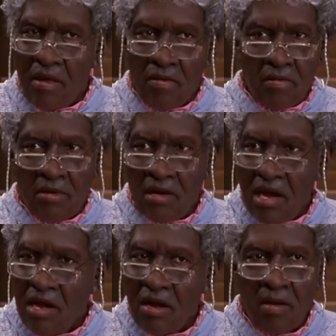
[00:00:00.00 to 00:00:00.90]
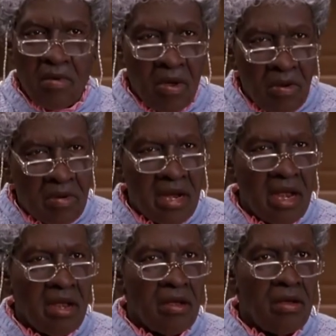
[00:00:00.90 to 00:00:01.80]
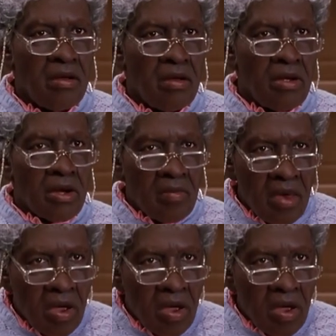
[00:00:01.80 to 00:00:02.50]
me from Cletus. Come on, Cletus. Come